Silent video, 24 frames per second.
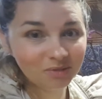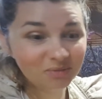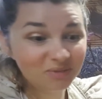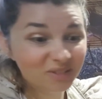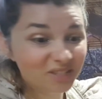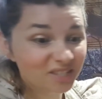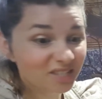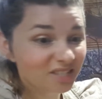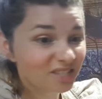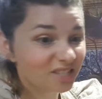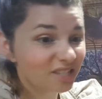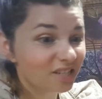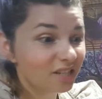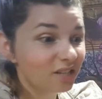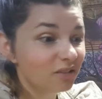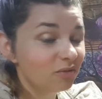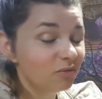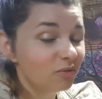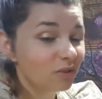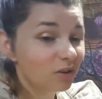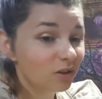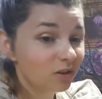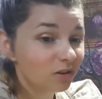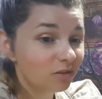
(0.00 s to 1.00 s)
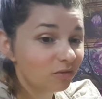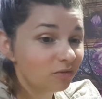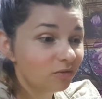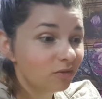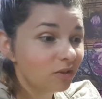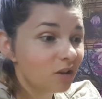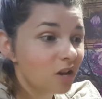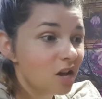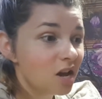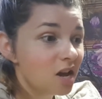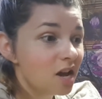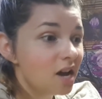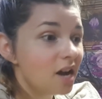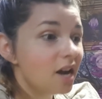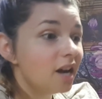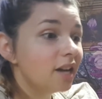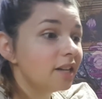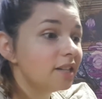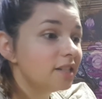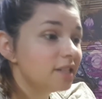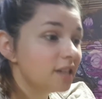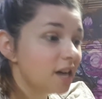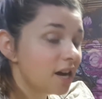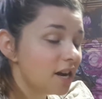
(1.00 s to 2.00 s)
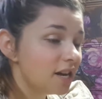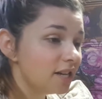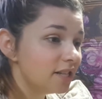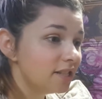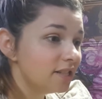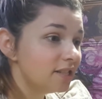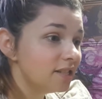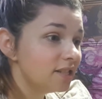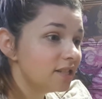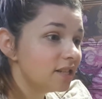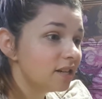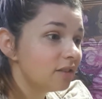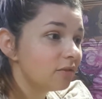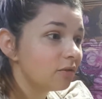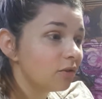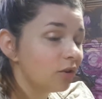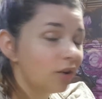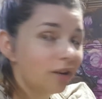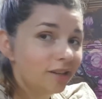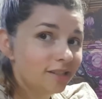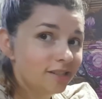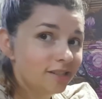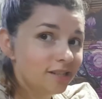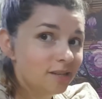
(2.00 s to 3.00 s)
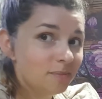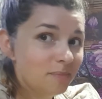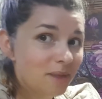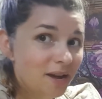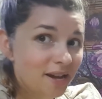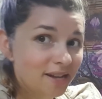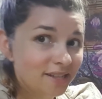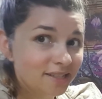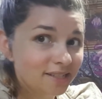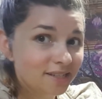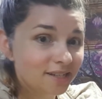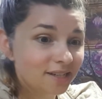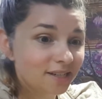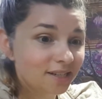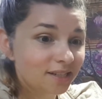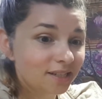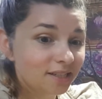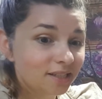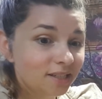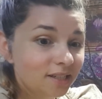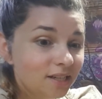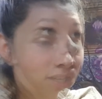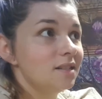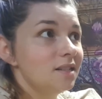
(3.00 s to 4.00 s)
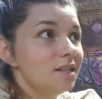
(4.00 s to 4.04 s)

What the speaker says: which is going to involve a tons of crazy masking.